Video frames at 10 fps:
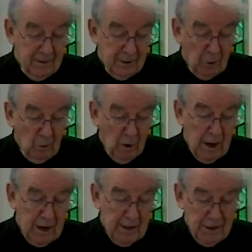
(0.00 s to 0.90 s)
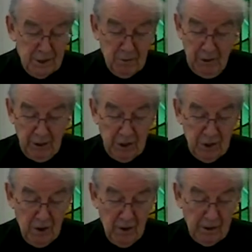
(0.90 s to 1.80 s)
The wine is running
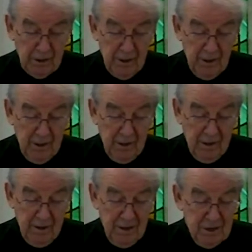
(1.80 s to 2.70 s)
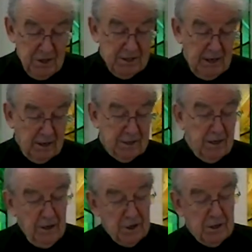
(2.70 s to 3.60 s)
short. She takes the
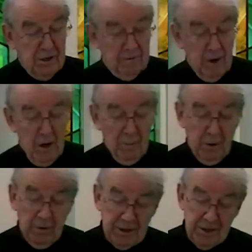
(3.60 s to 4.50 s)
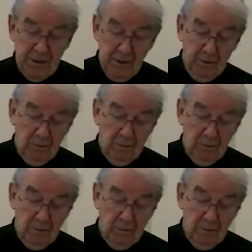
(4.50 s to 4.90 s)
initiative of what to do.